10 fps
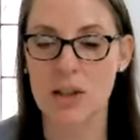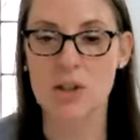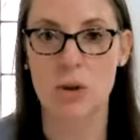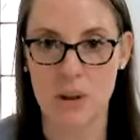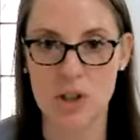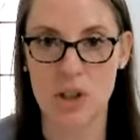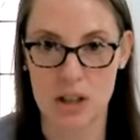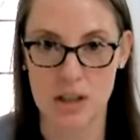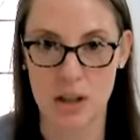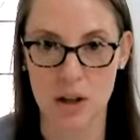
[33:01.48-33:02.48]
it so much
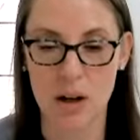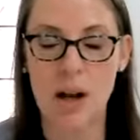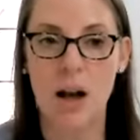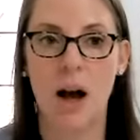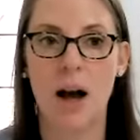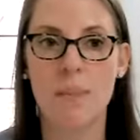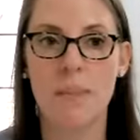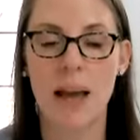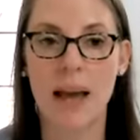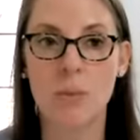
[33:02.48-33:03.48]
easier.
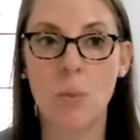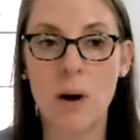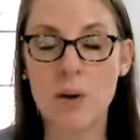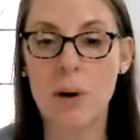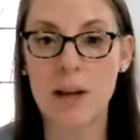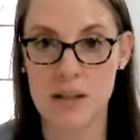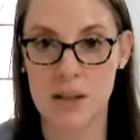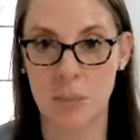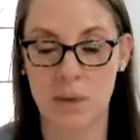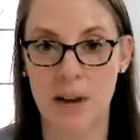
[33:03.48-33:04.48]
And one way to
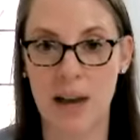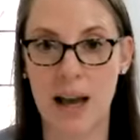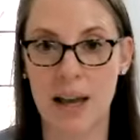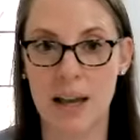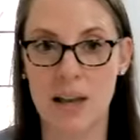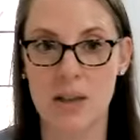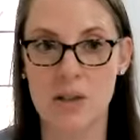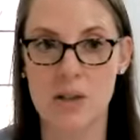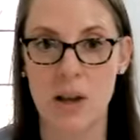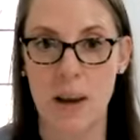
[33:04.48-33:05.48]
simplify
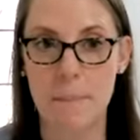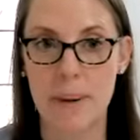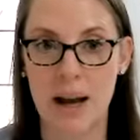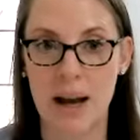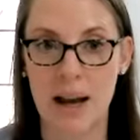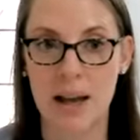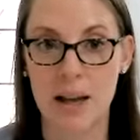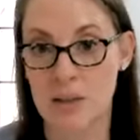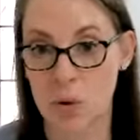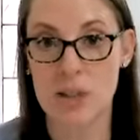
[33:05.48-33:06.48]
is
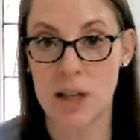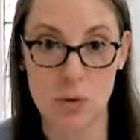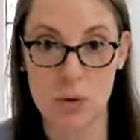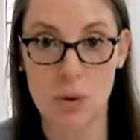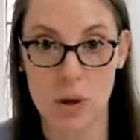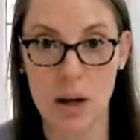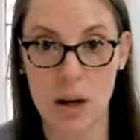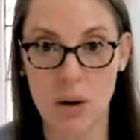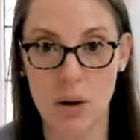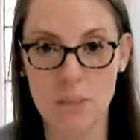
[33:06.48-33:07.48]
so say you do cook
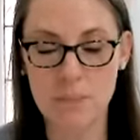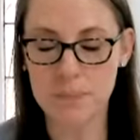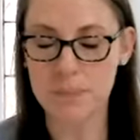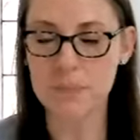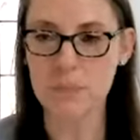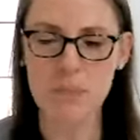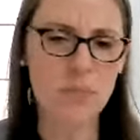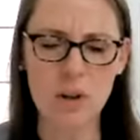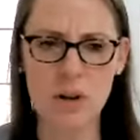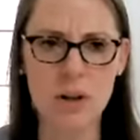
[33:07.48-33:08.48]
at home,
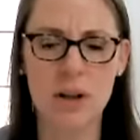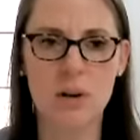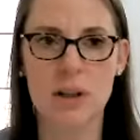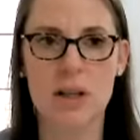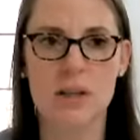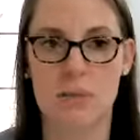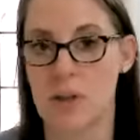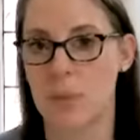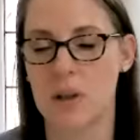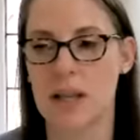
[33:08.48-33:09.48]
or at least
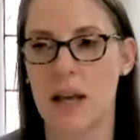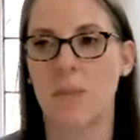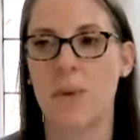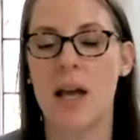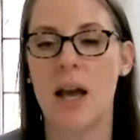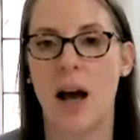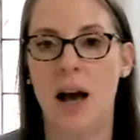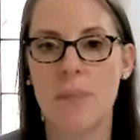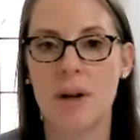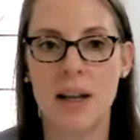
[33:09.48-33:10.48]
some of the time.
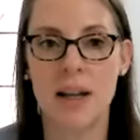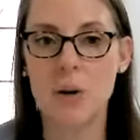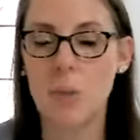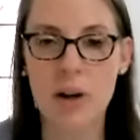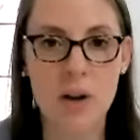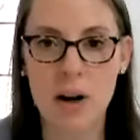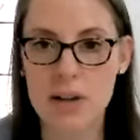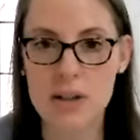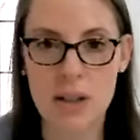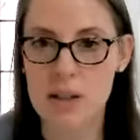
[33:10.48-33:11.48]
One of the
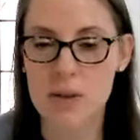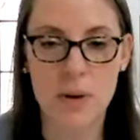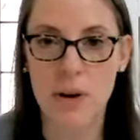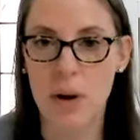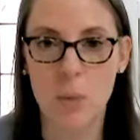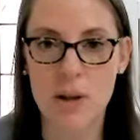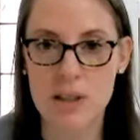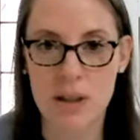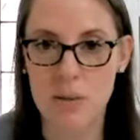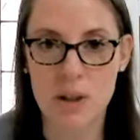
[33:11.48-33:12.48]
hardest things is figuring out what
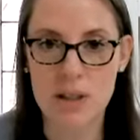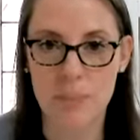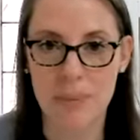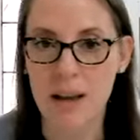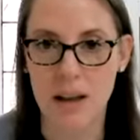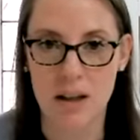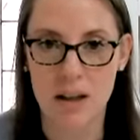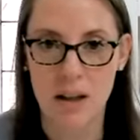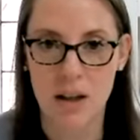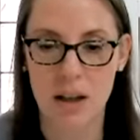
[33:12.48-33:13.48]
to make.
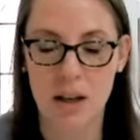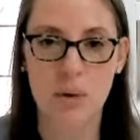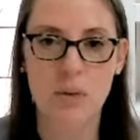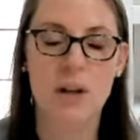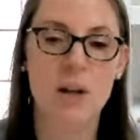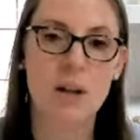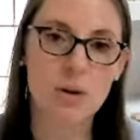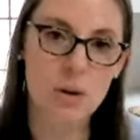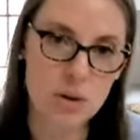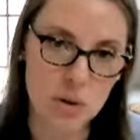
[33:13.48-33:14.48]
And then you need the
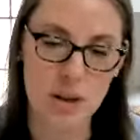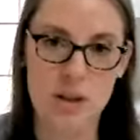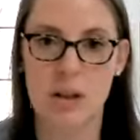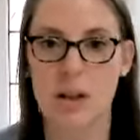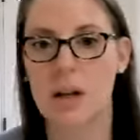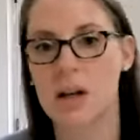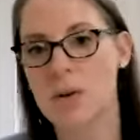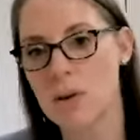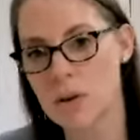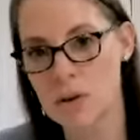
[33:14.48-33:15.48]
grocery list, and then you got to
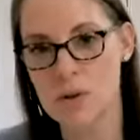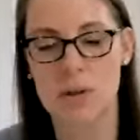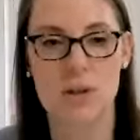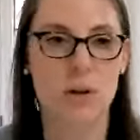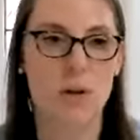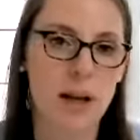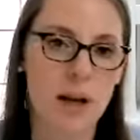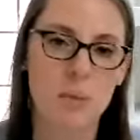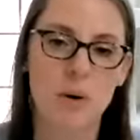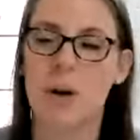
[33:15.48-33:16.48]
order the groceries or go get
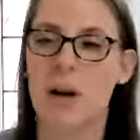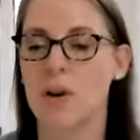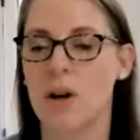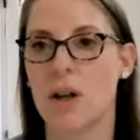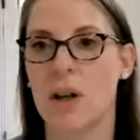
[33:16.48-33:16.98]
them or whatever.